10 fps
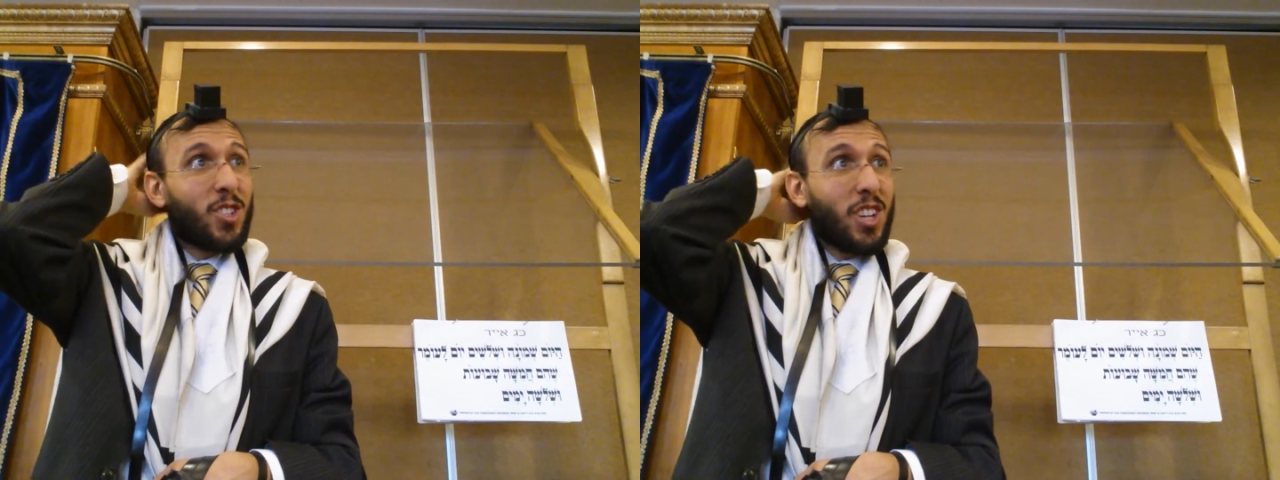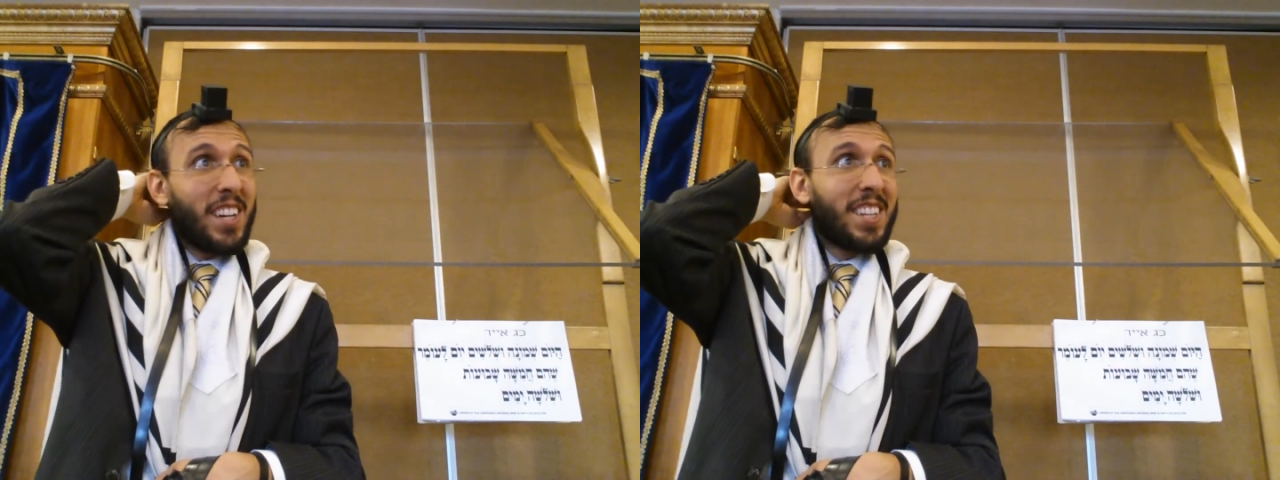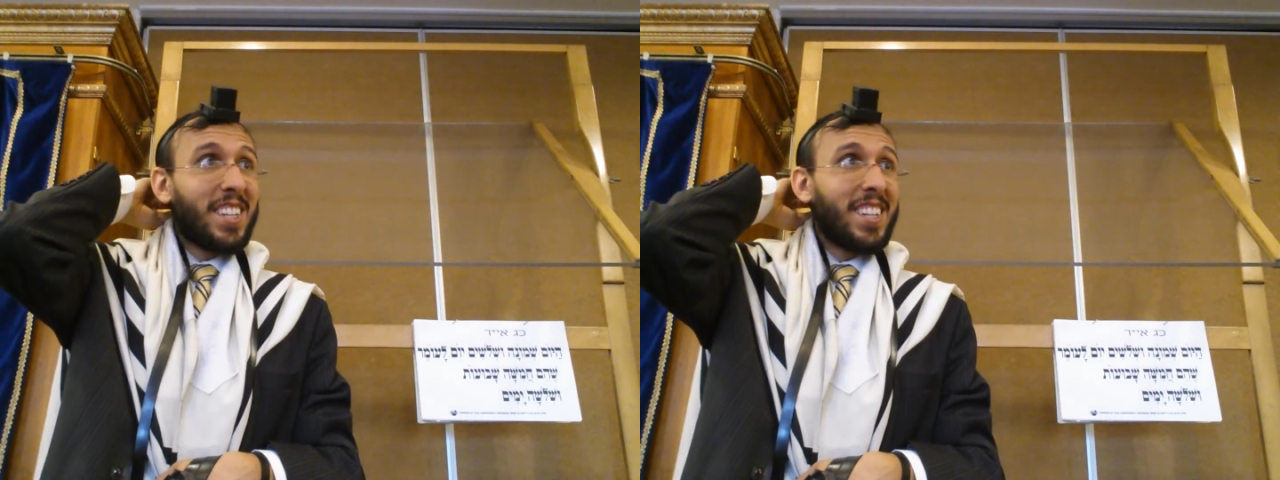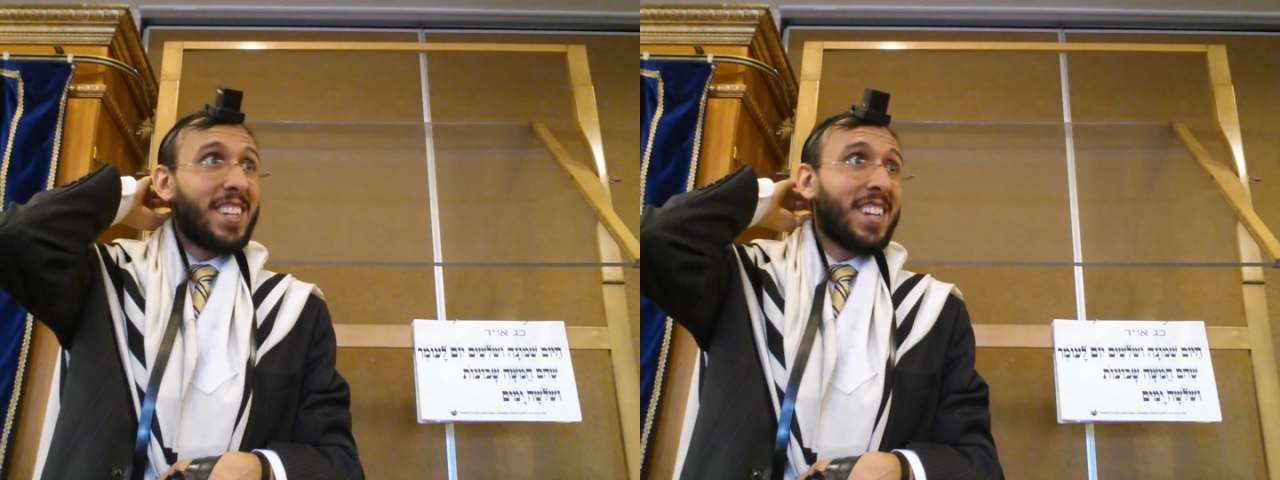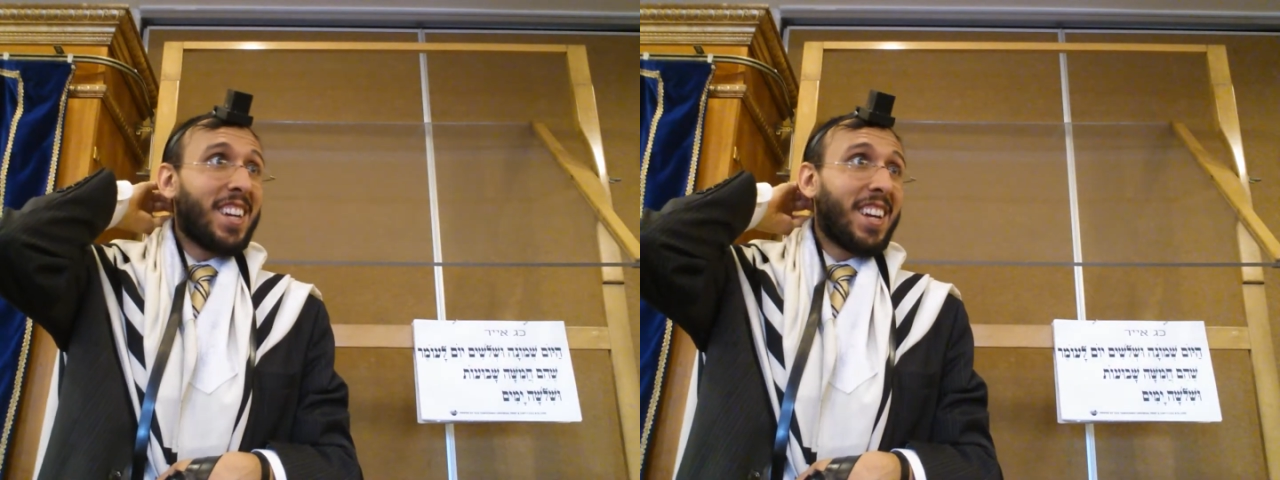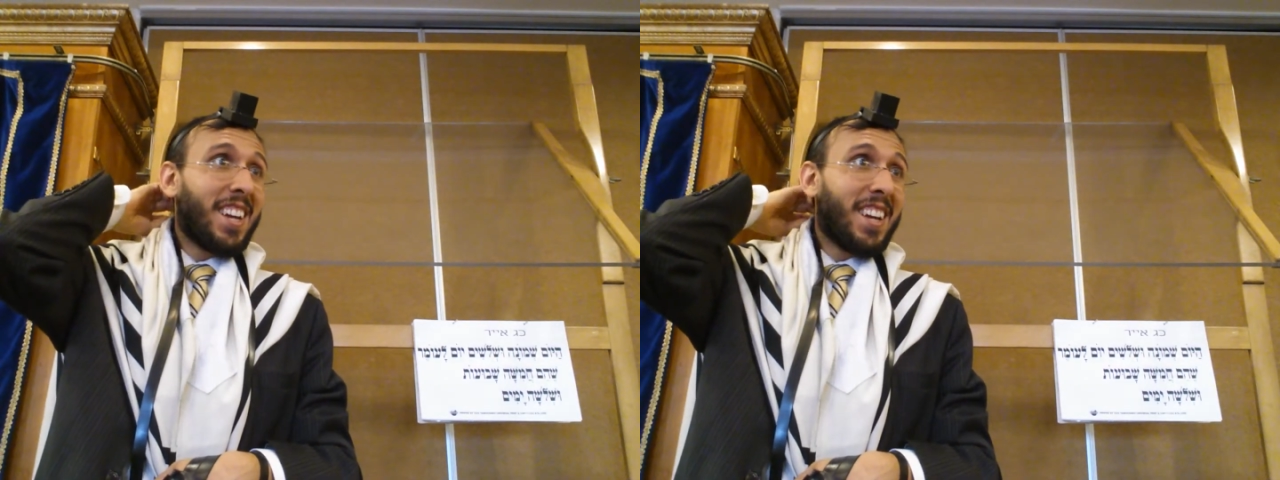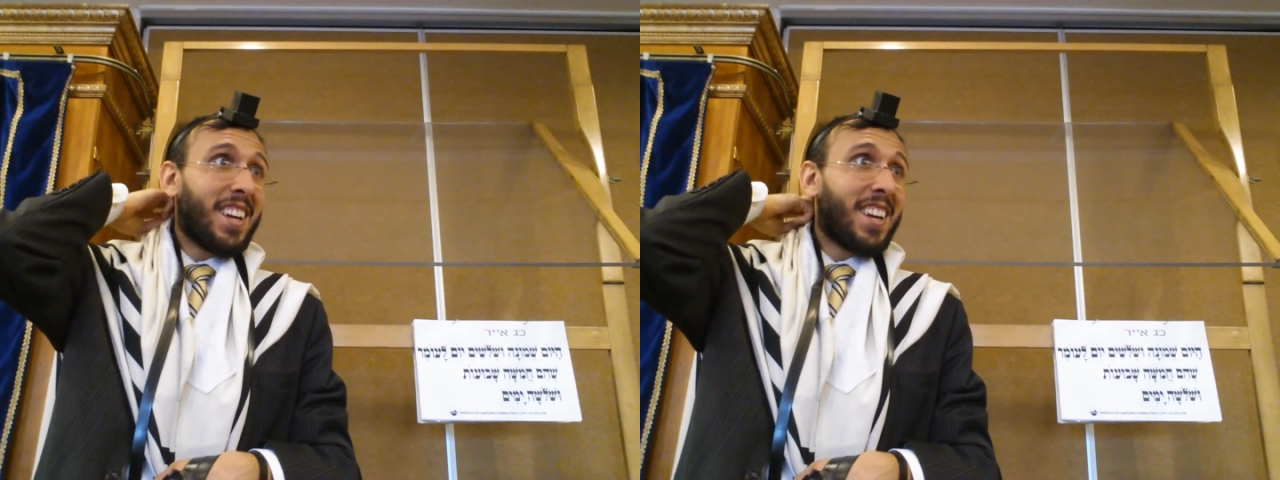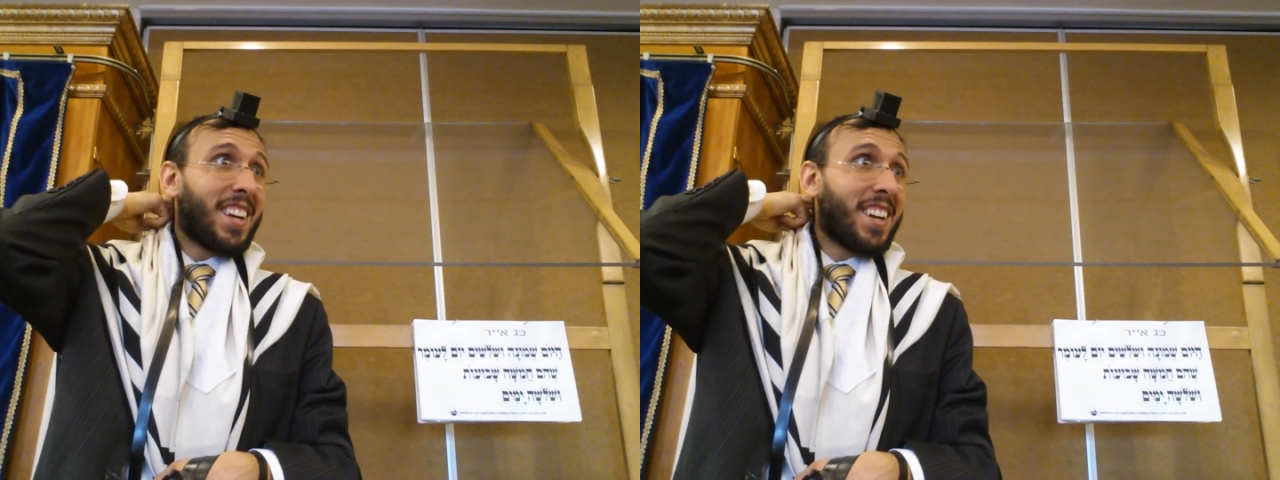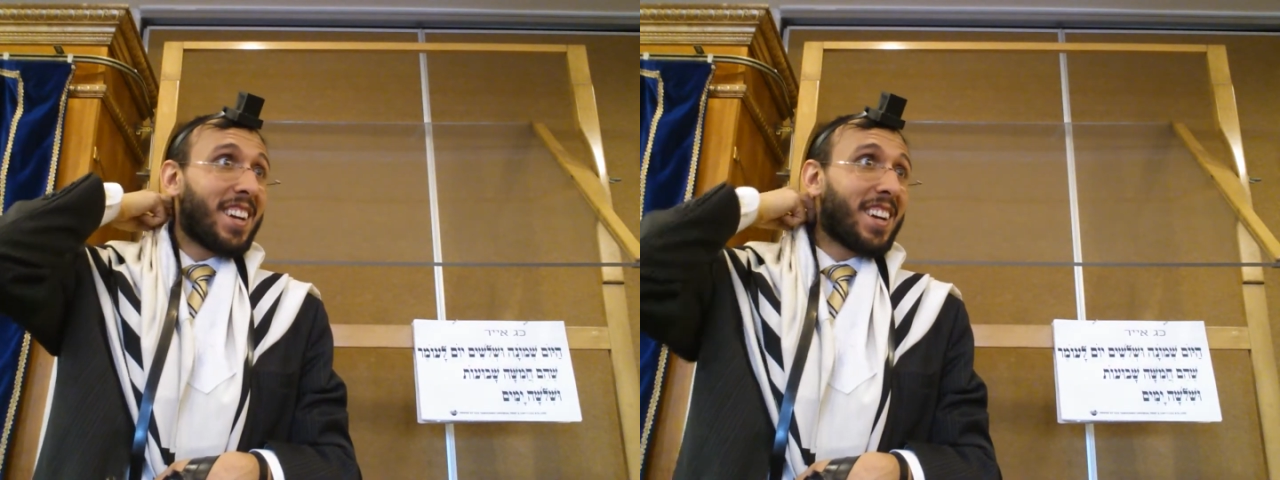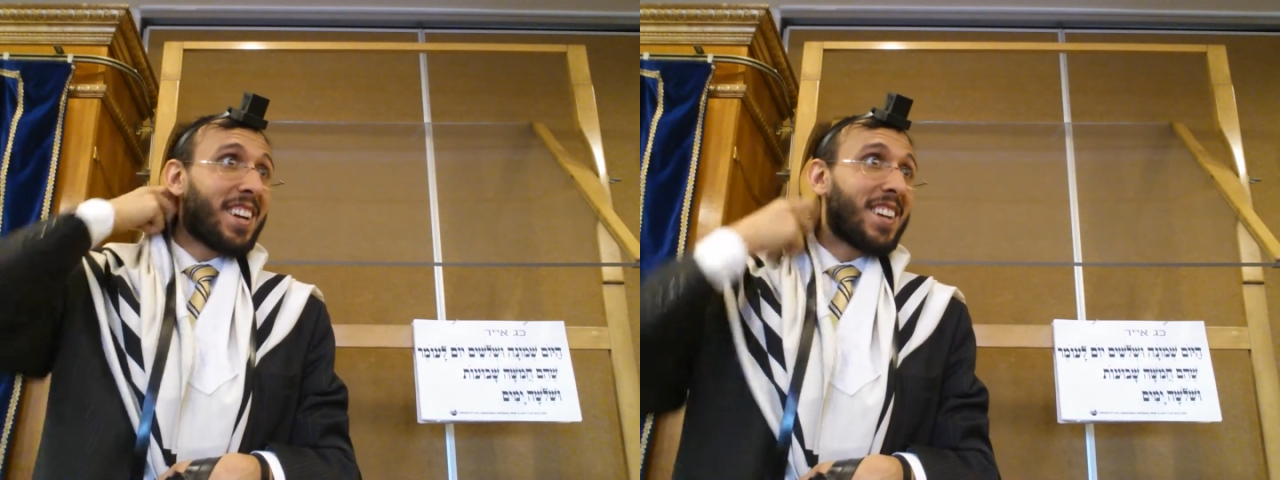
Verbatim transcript: jelly. It's a cure all.